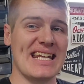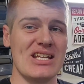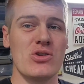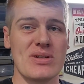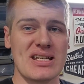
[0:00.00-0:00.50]
to get
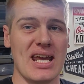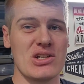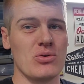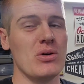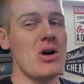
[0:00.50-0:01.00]
into a
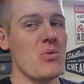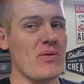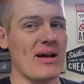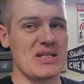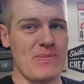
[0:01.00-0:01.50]
scan tool
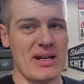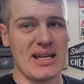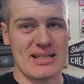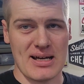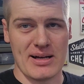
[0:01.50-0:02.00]
without
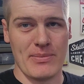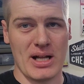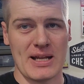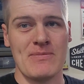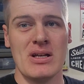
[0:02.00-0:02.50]
spending a ton of
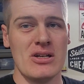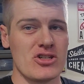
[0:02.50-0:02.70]
money.